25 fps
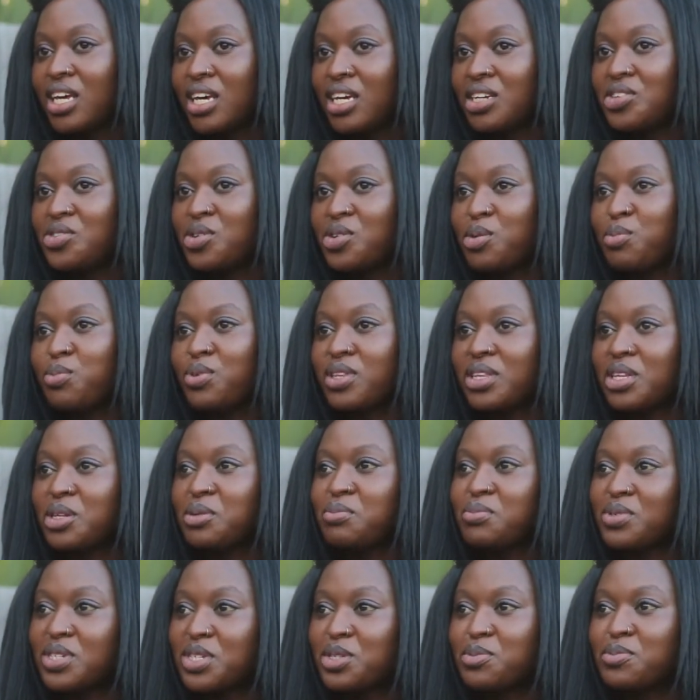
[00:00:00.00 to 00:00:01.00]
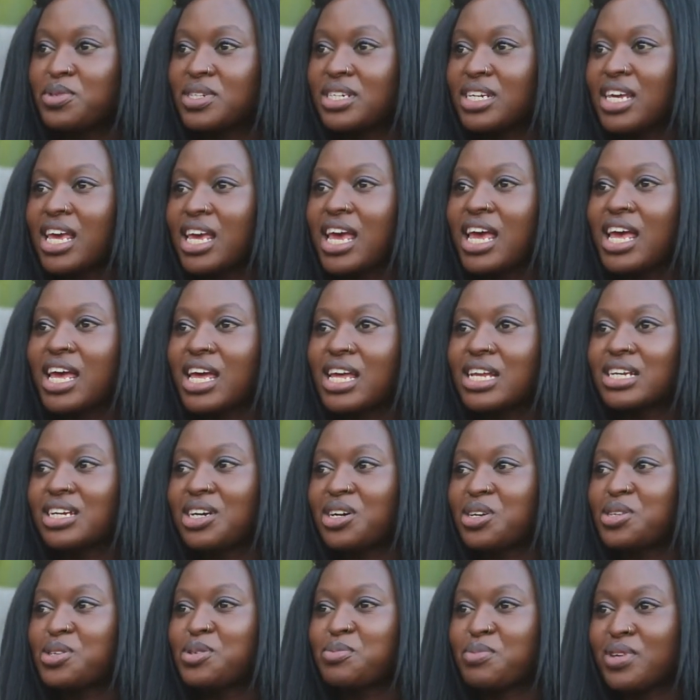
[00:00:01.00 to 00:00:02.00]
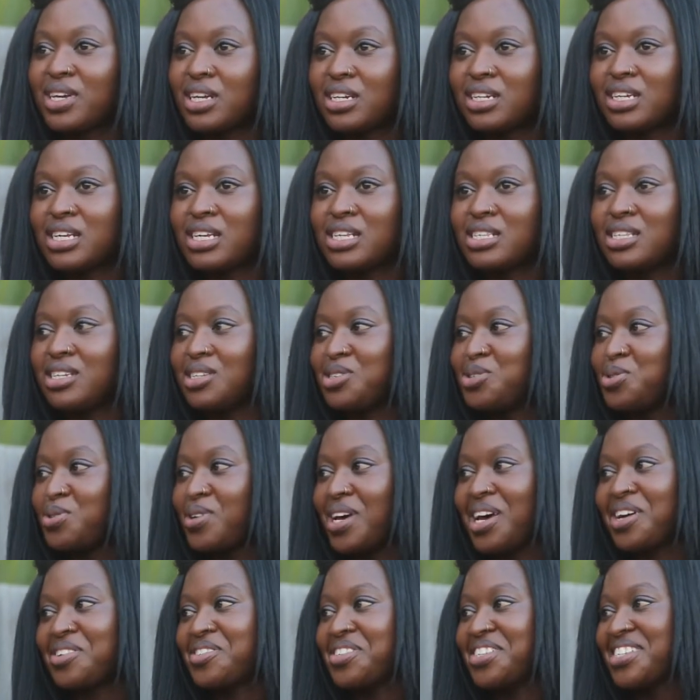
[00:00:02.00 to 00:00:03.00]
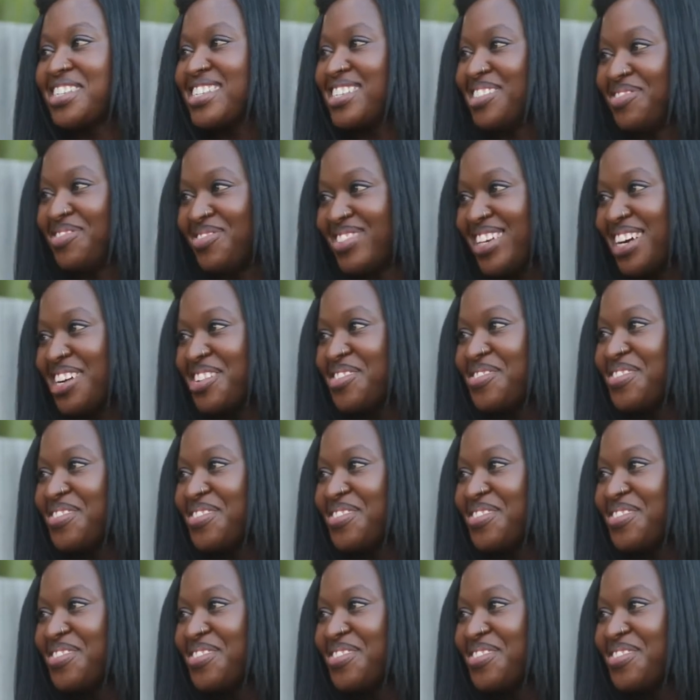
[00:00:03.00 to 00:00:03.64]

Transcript: A trip within Brisbane can cost me an easy 2 hours sometimes.